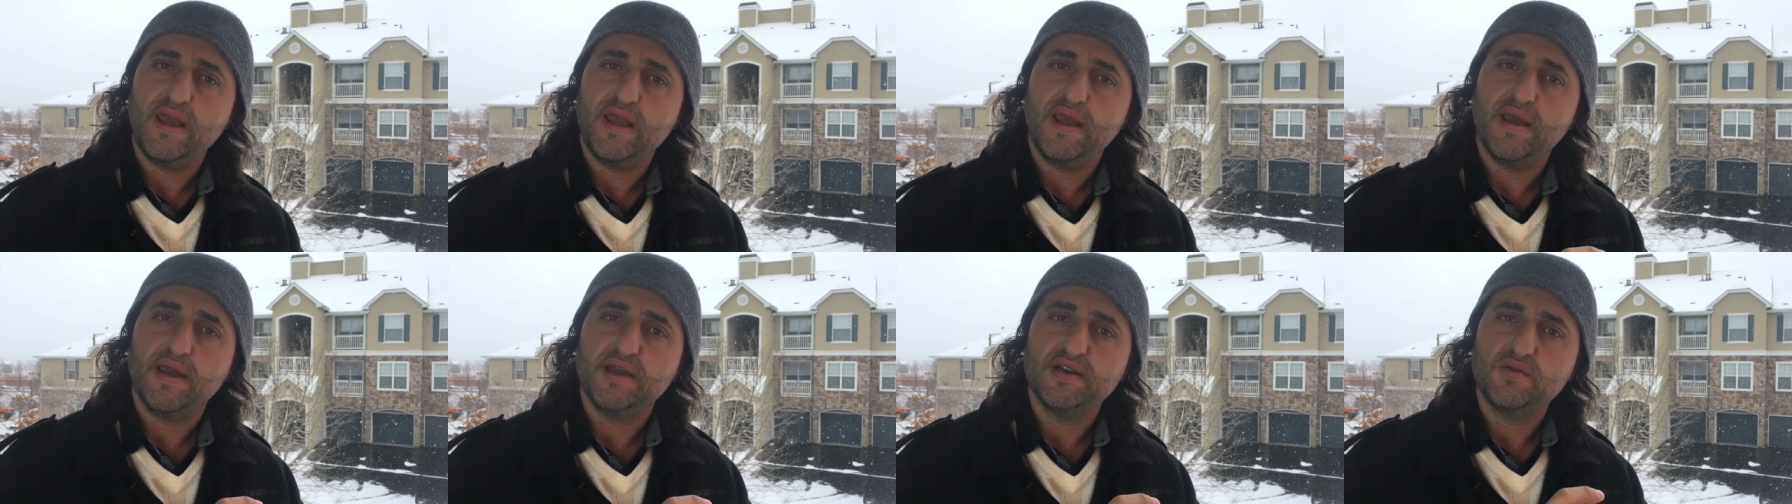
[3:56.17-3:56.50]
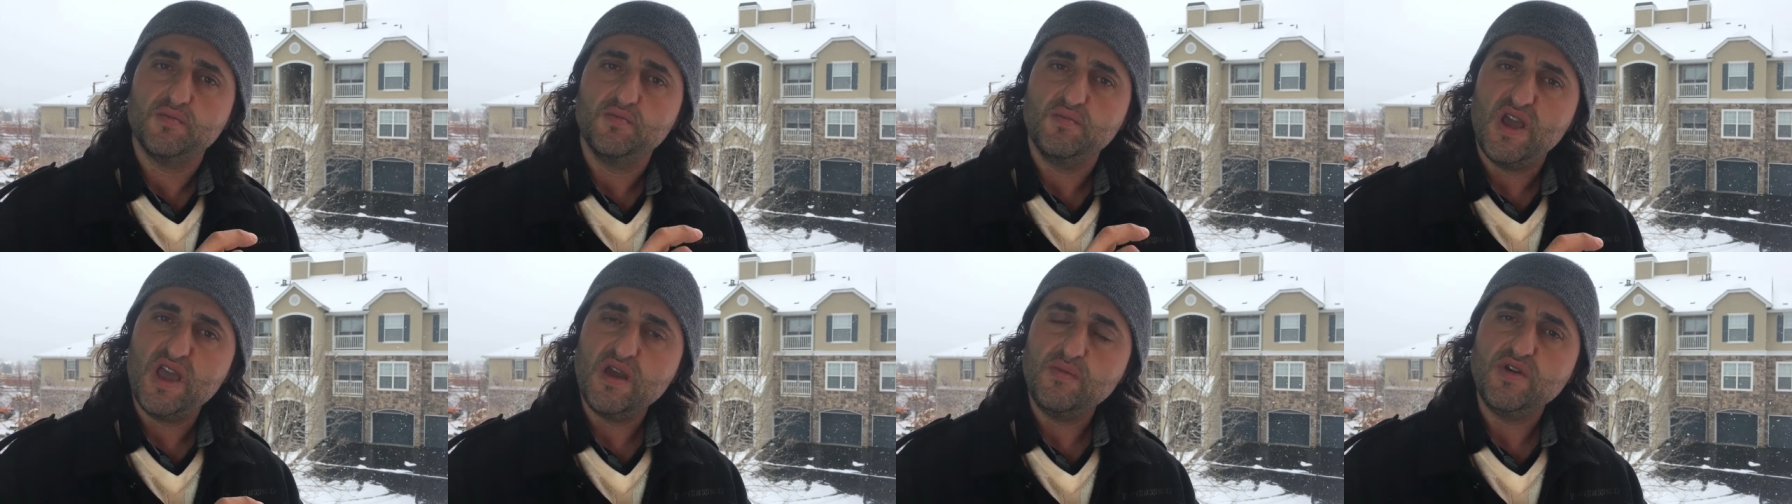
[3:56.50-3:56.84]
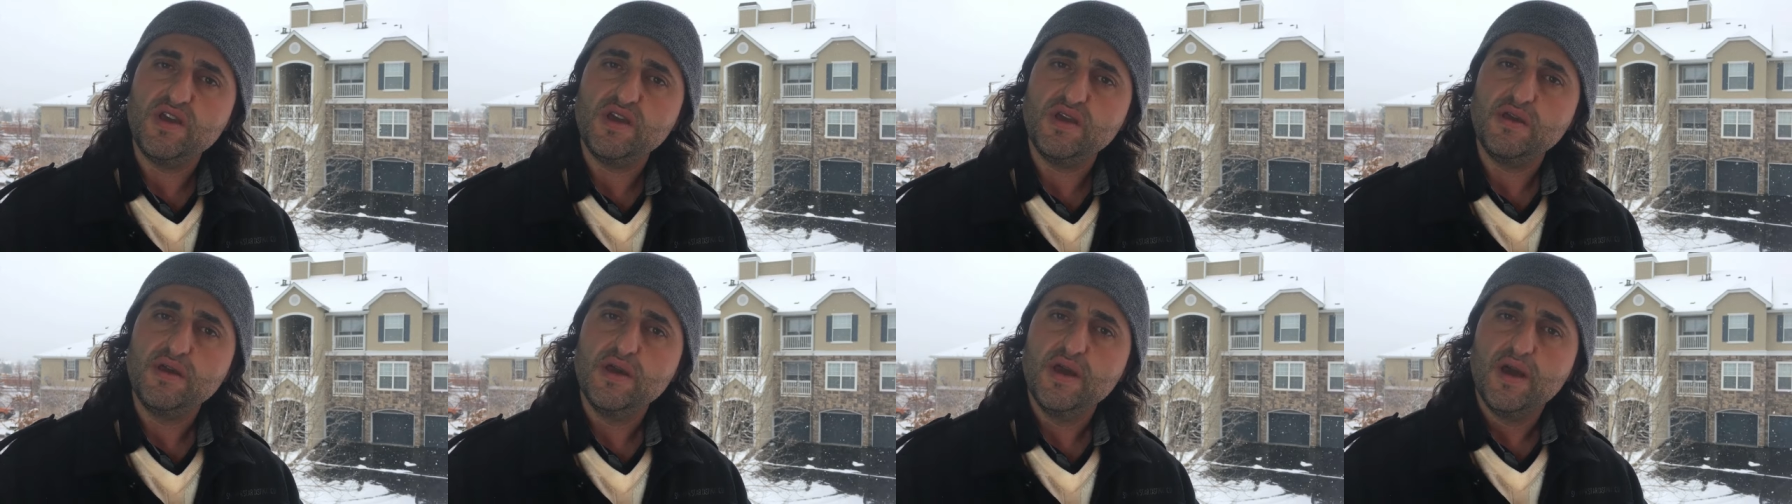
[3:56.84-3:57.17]
And
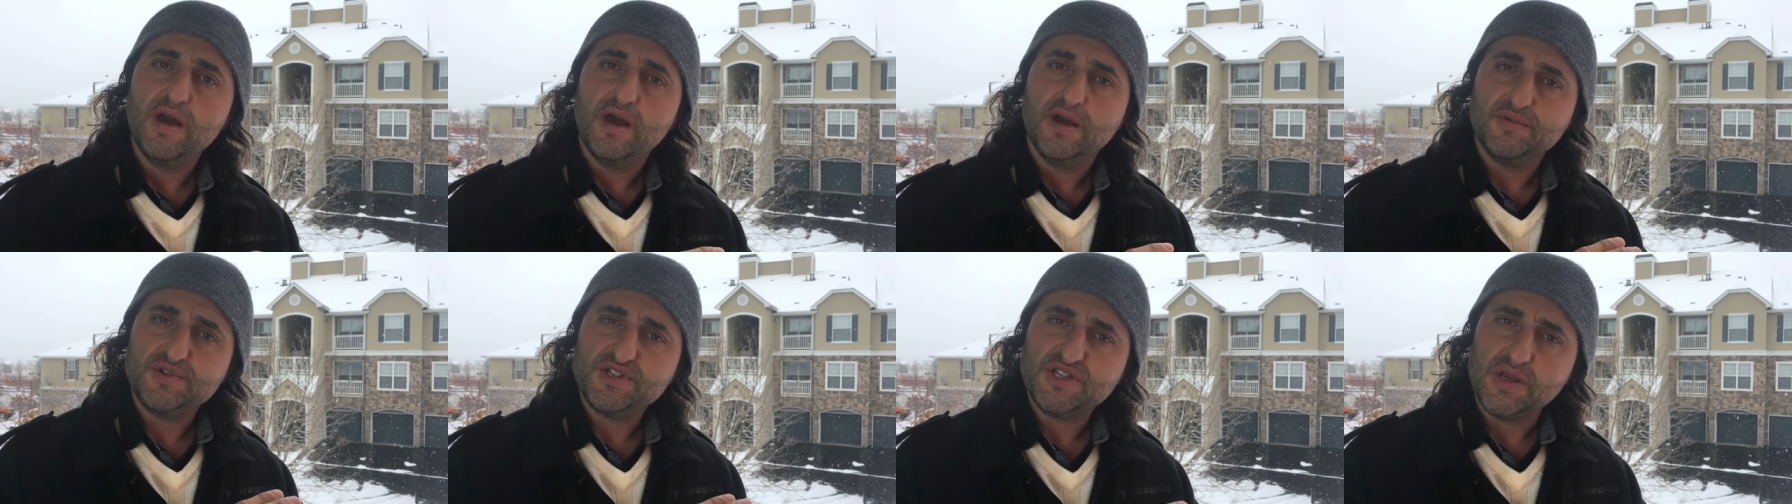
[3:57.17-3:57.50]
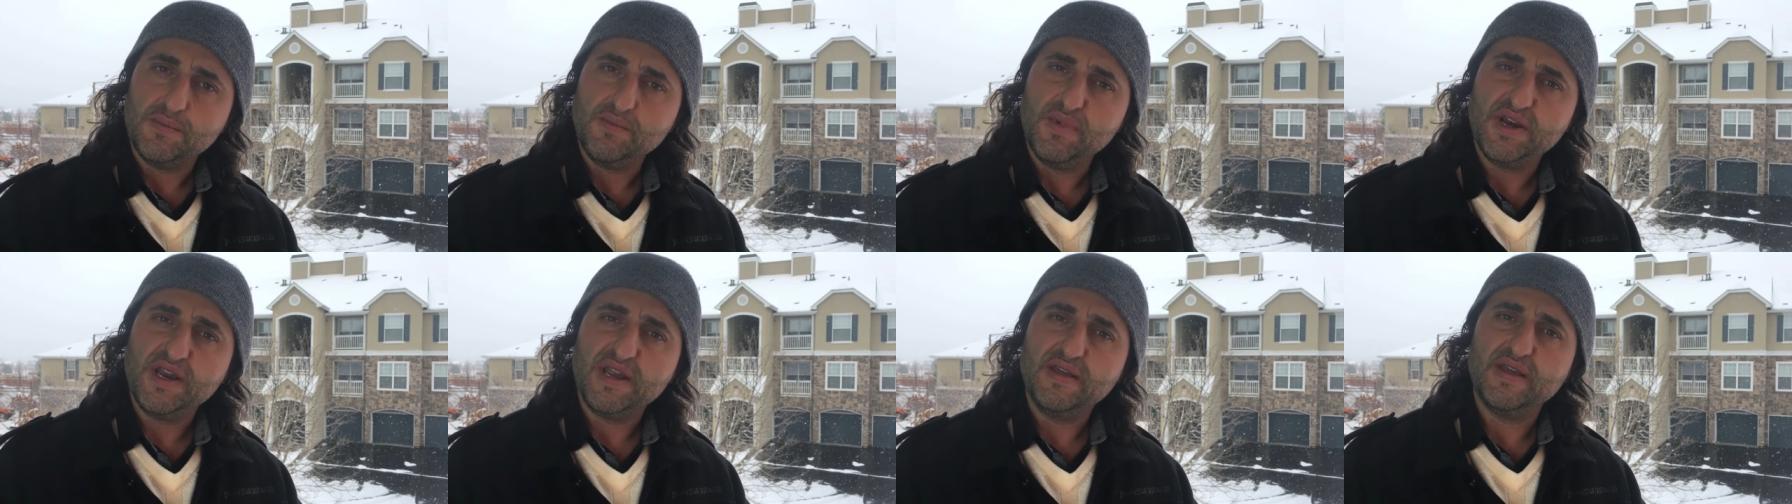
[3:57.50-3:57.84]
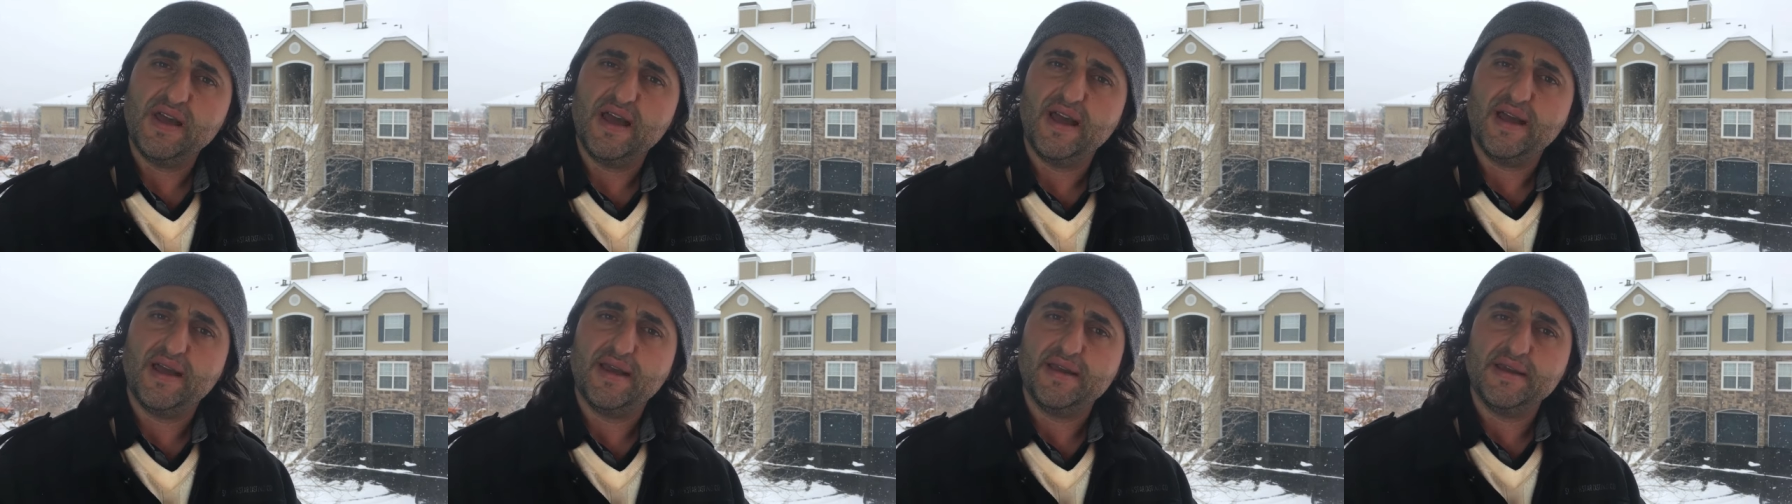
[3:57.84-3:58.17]
maybe somebody
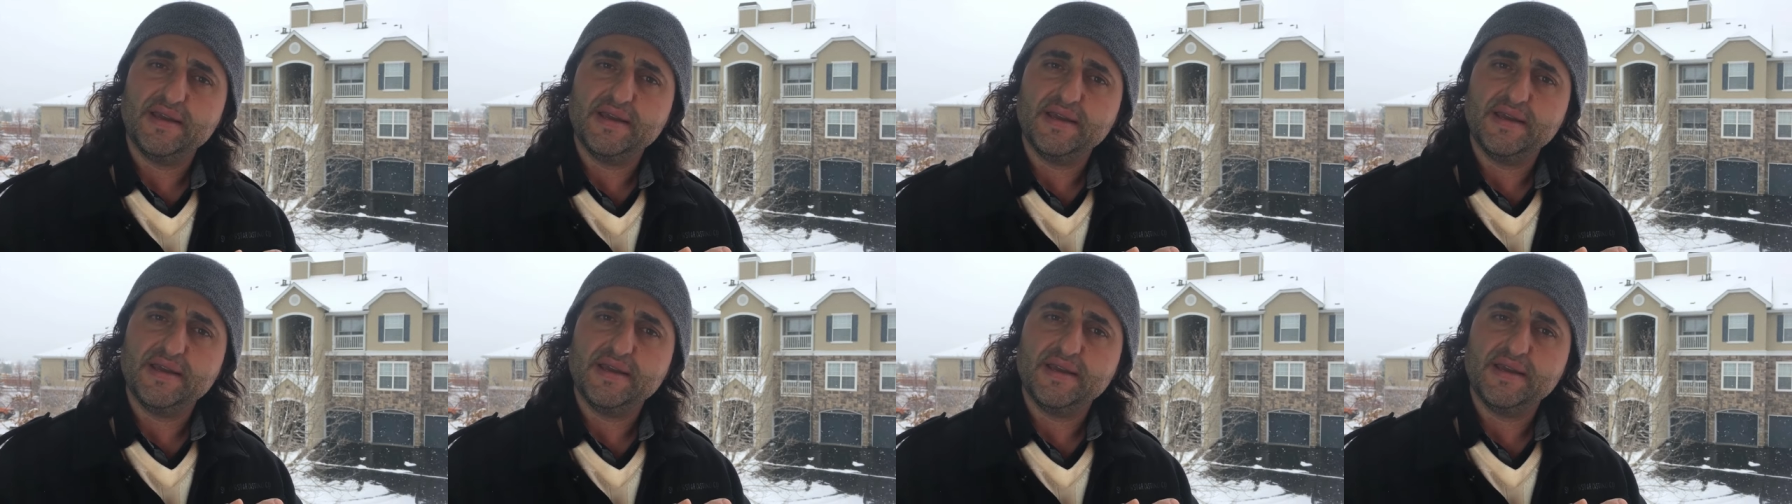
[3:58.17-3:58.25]
that